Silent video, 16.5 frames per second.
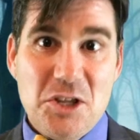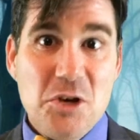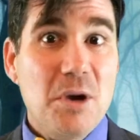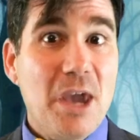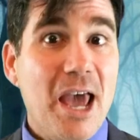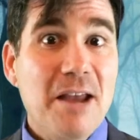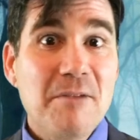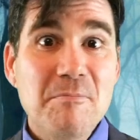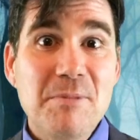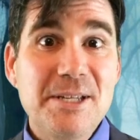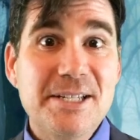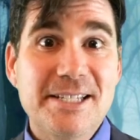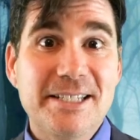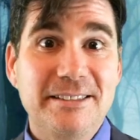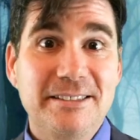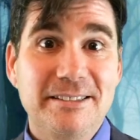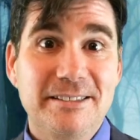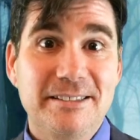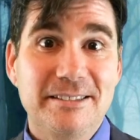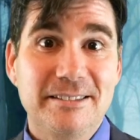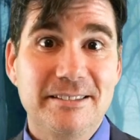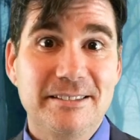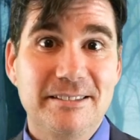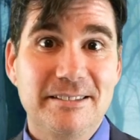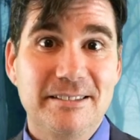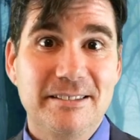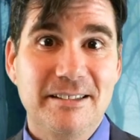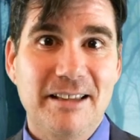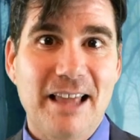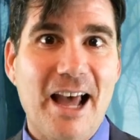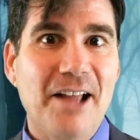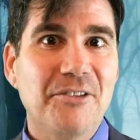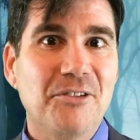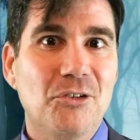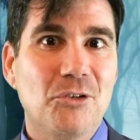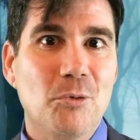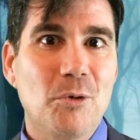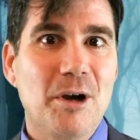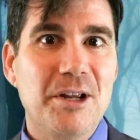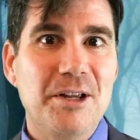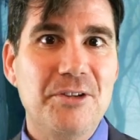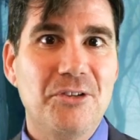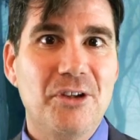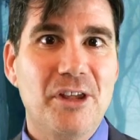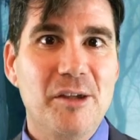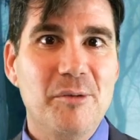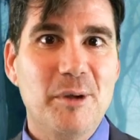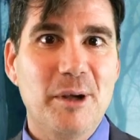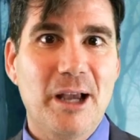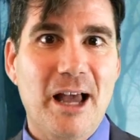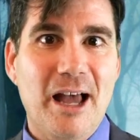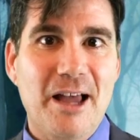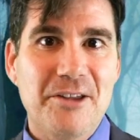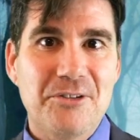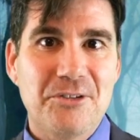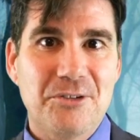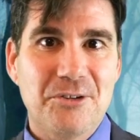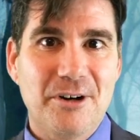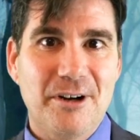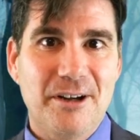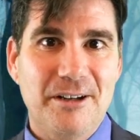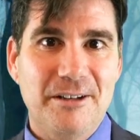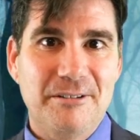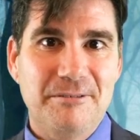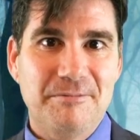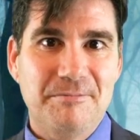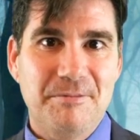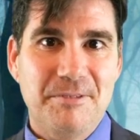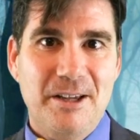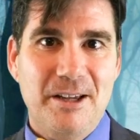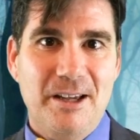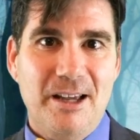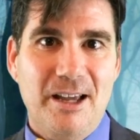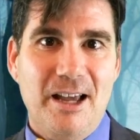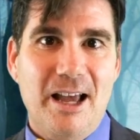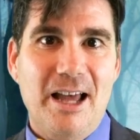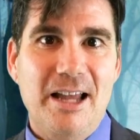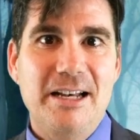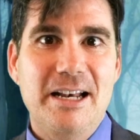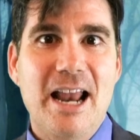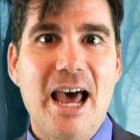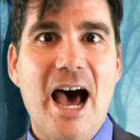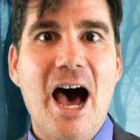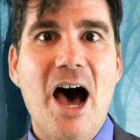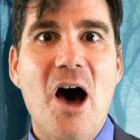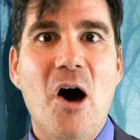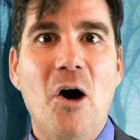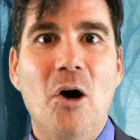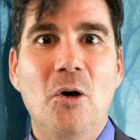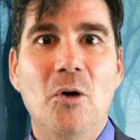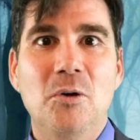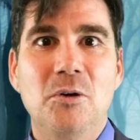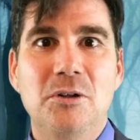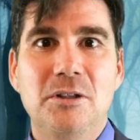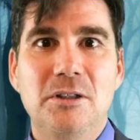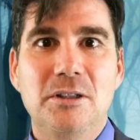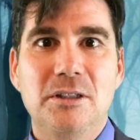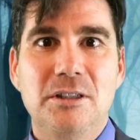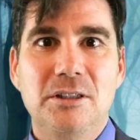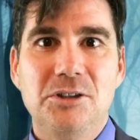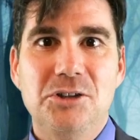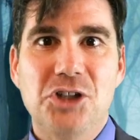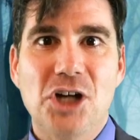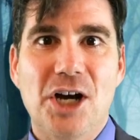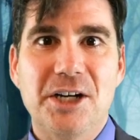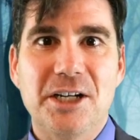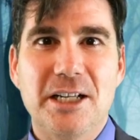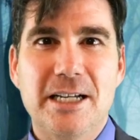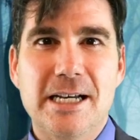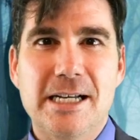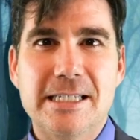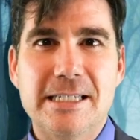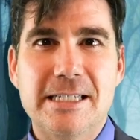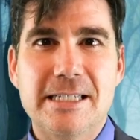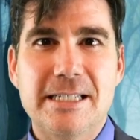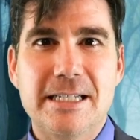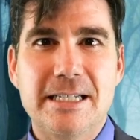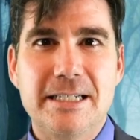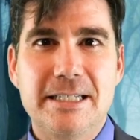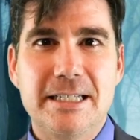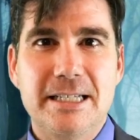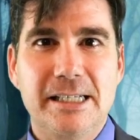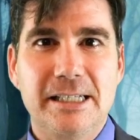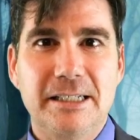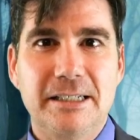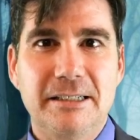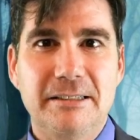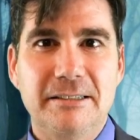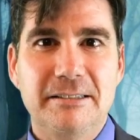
You can't miss it. That's where he's keeping Astra. And now, John Constantine,